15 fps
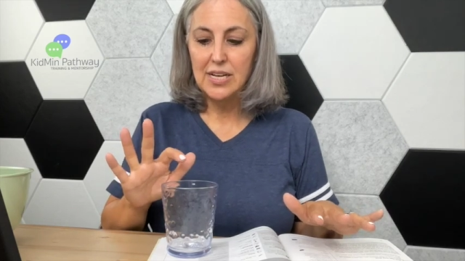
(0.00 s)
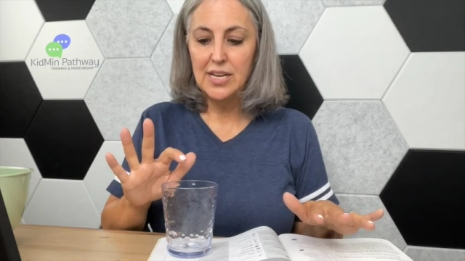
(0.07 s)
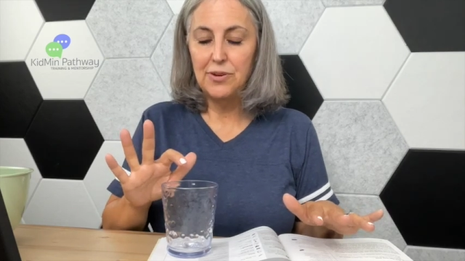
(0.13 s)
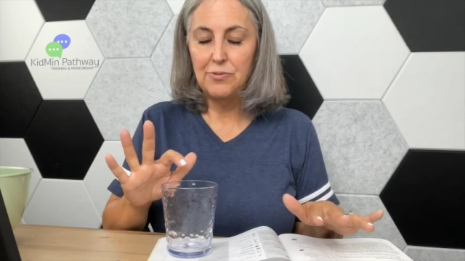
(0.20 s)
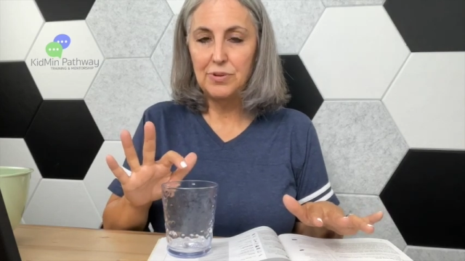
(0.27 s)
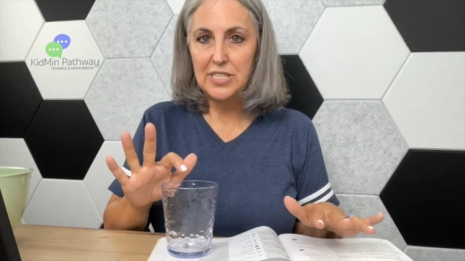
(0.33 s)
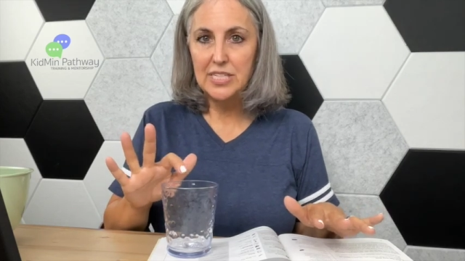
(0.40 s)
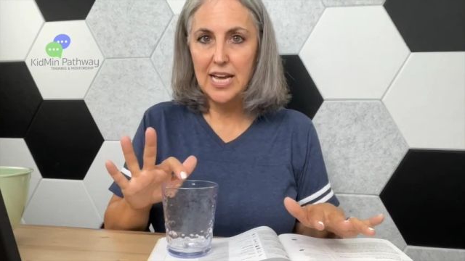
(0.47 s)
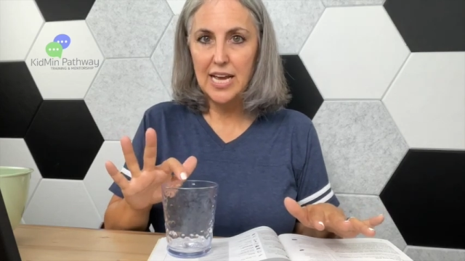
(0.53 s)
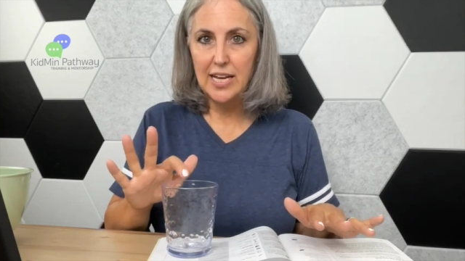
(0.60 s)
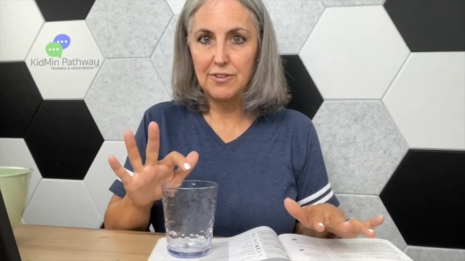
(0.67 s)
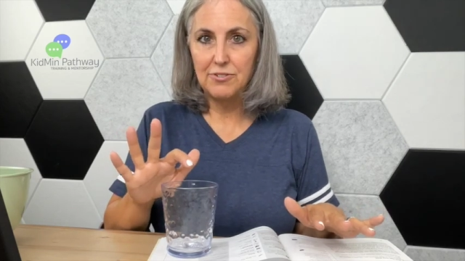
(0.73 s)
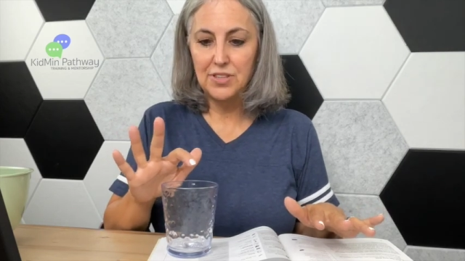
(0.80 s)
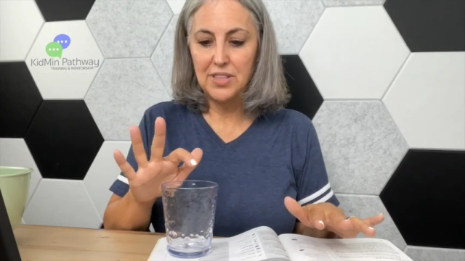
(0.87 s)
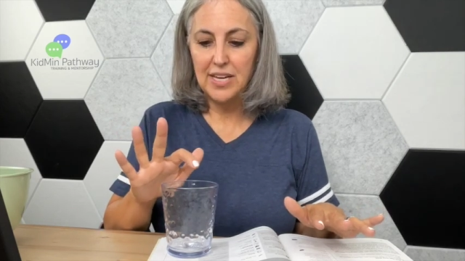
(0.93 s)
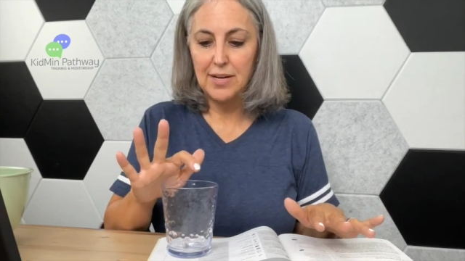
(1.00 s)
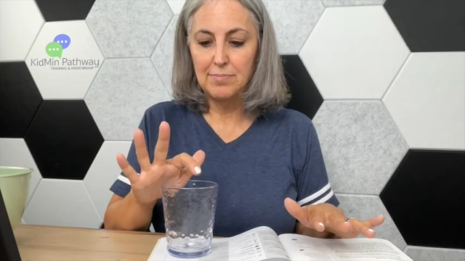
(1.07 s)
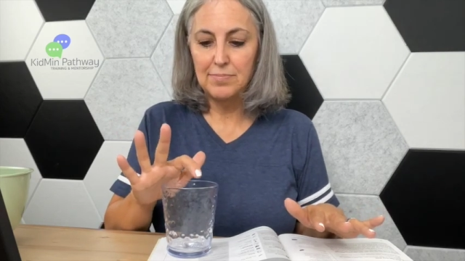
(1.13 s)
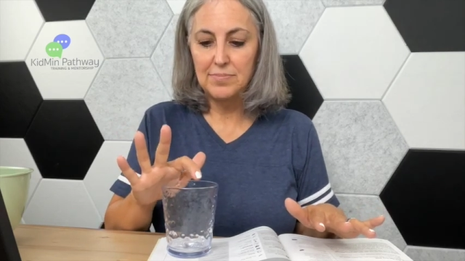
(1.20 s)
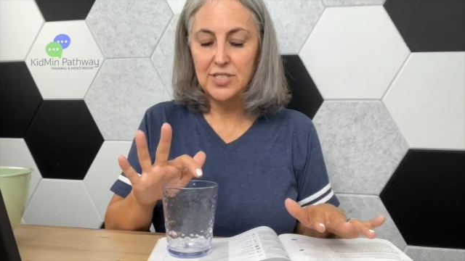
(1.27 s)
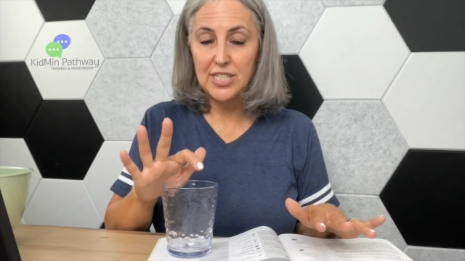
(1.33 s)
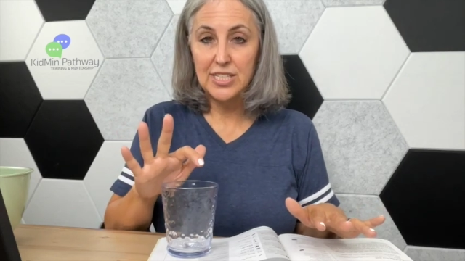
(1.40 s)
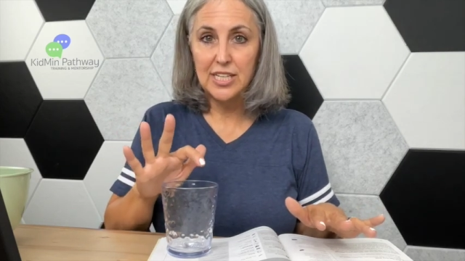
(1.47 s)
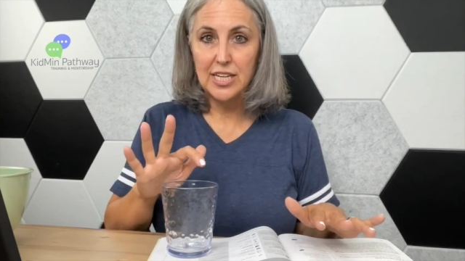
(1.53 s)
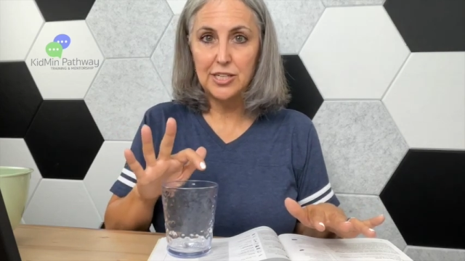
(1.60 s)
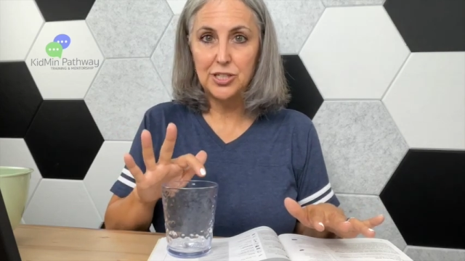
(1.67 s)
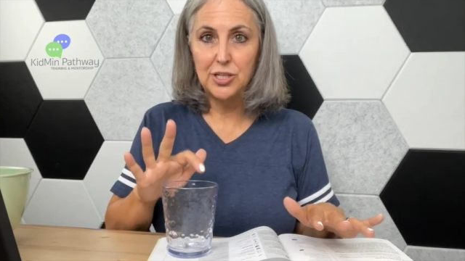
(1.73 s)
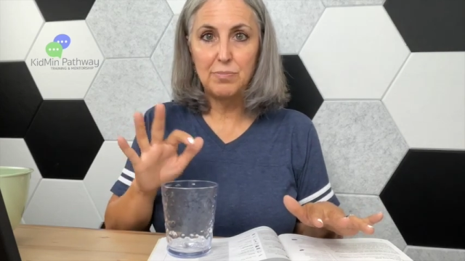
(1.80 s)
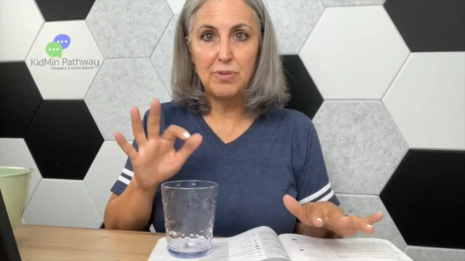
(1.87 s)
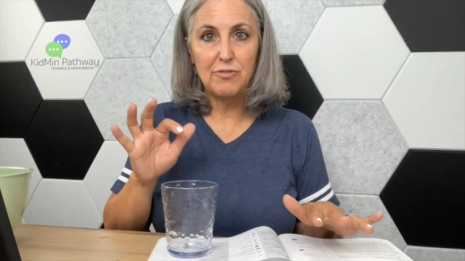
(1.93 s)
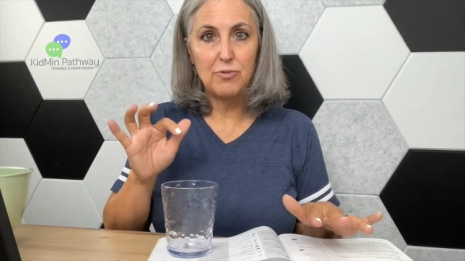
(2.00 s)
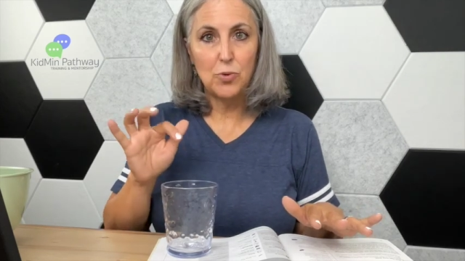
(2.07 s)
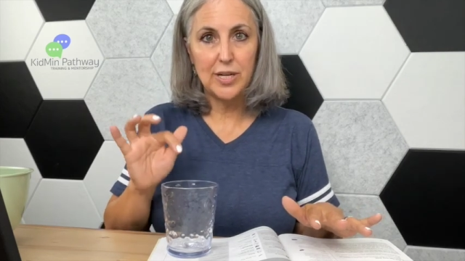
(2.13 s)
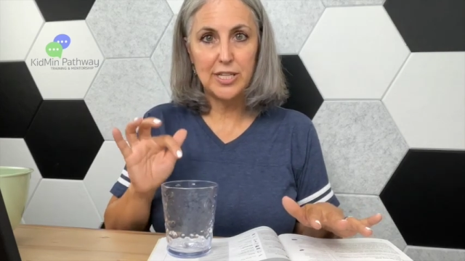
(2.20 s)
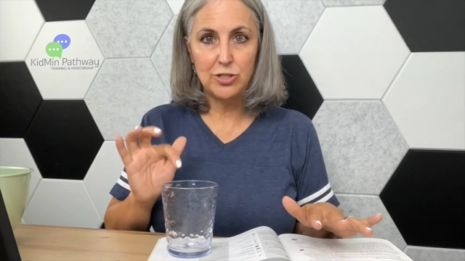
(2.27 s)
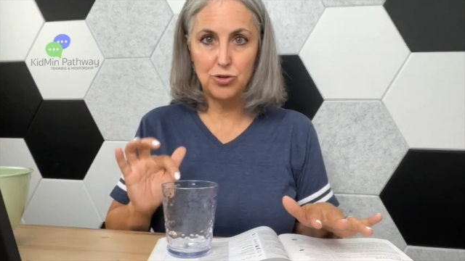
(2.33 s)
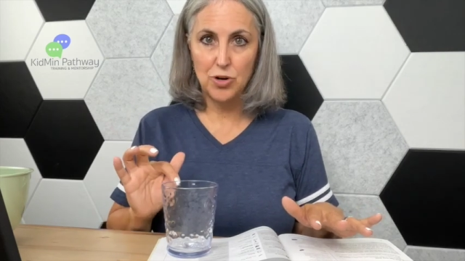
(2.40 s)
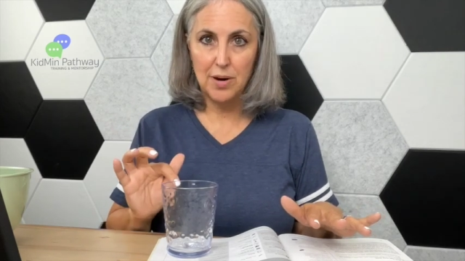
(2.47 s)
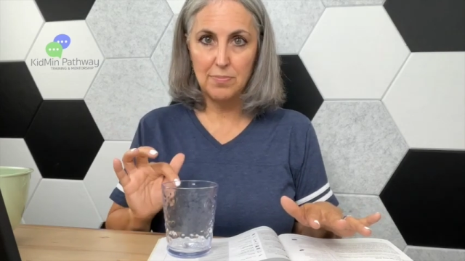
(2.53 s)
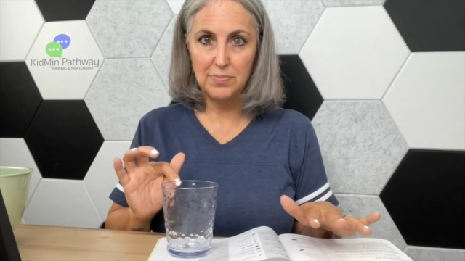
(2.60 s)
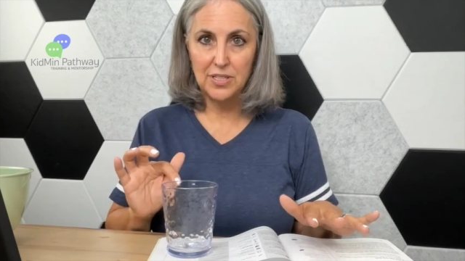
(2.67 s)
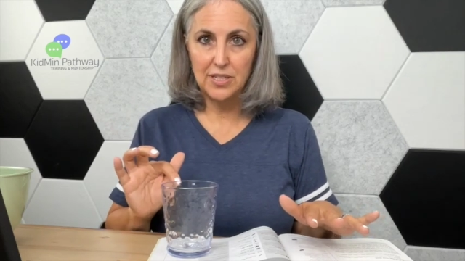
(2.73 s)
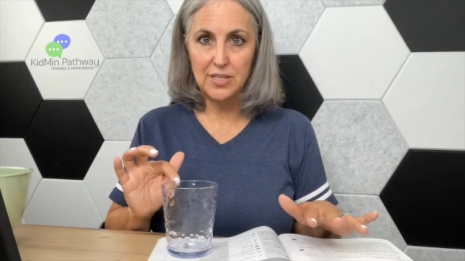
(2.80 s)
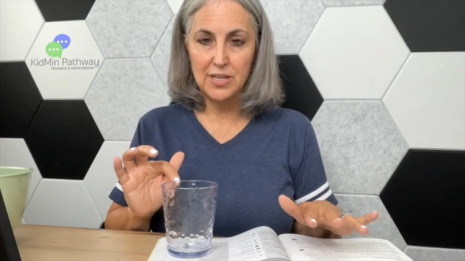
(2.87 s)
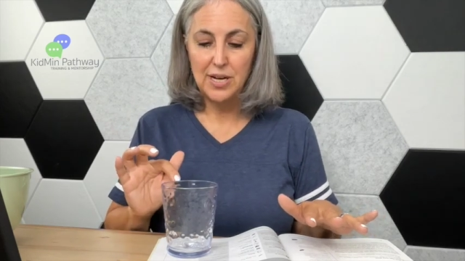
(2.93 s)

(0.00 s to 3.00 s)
it would take for them to touch it before it dropped